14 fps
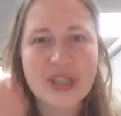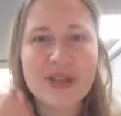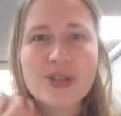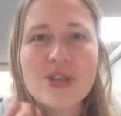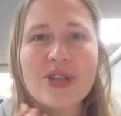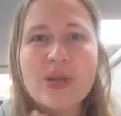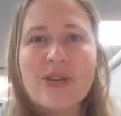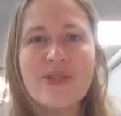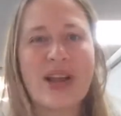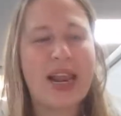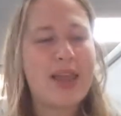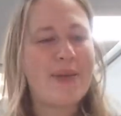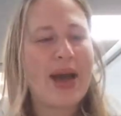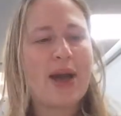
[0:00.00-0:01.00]
children doing
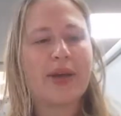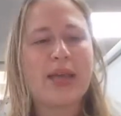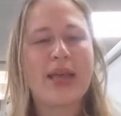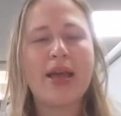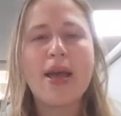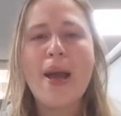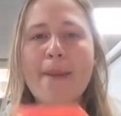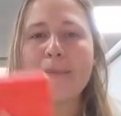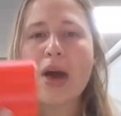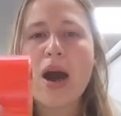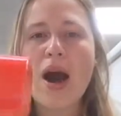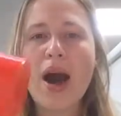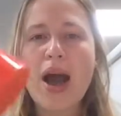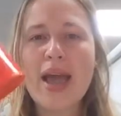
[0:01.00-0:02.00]
really well here.
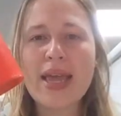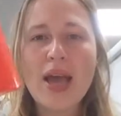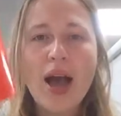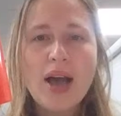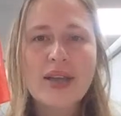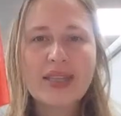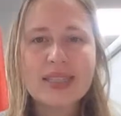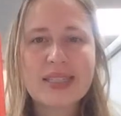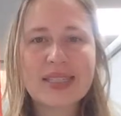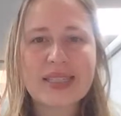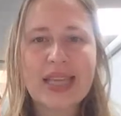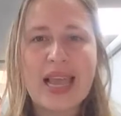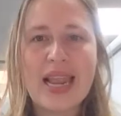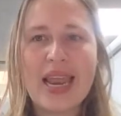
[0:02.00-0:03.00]
My
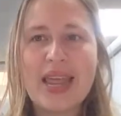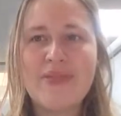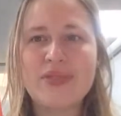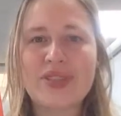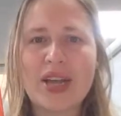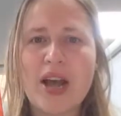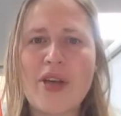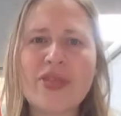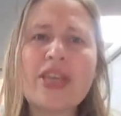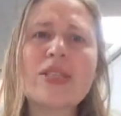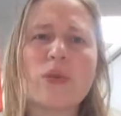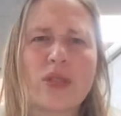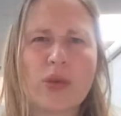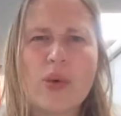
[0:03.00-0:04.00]
cylinder.
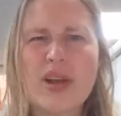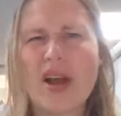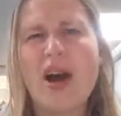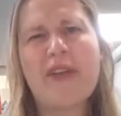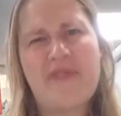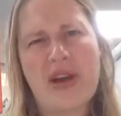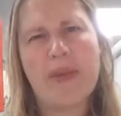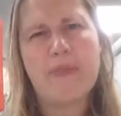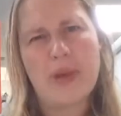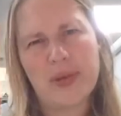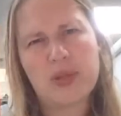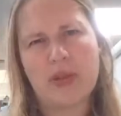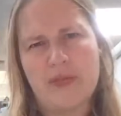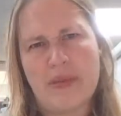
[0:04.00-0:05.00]
This was the one I found
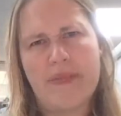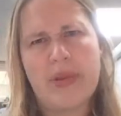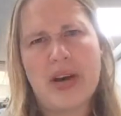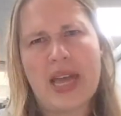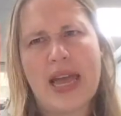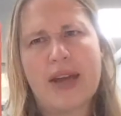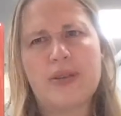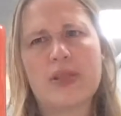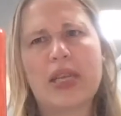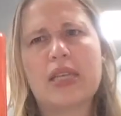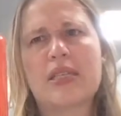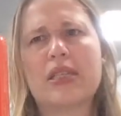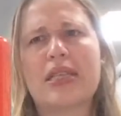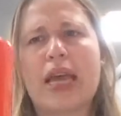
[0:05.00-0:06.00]
most of in my house
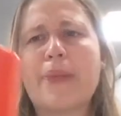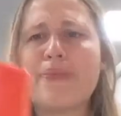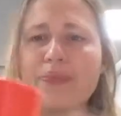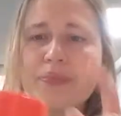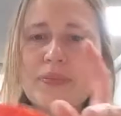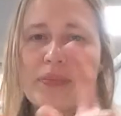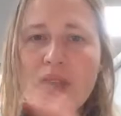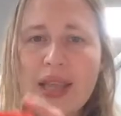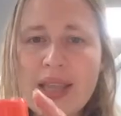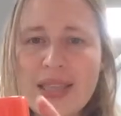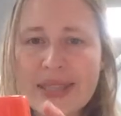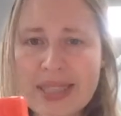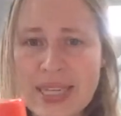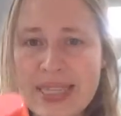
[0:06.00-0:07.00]
yesterday.
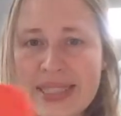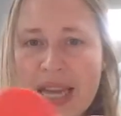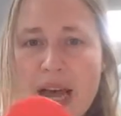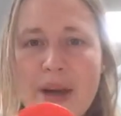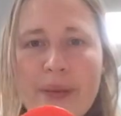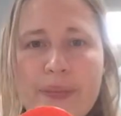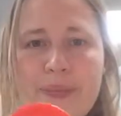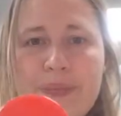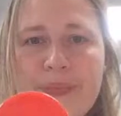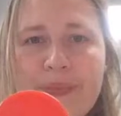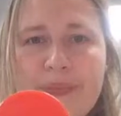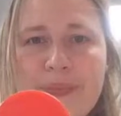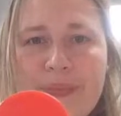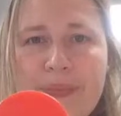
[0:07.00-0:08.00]
Cylinder.
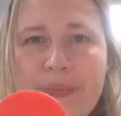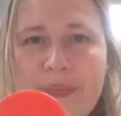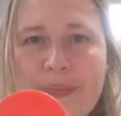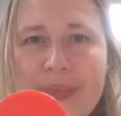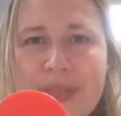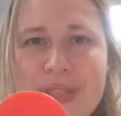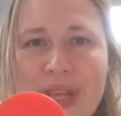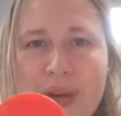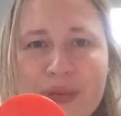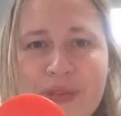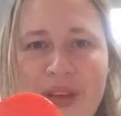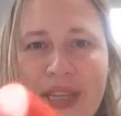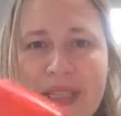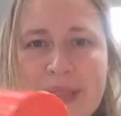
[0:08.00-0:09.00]
Circle
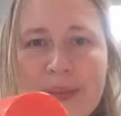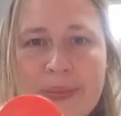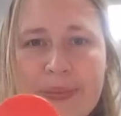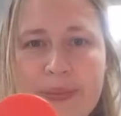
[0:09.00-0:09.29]
face.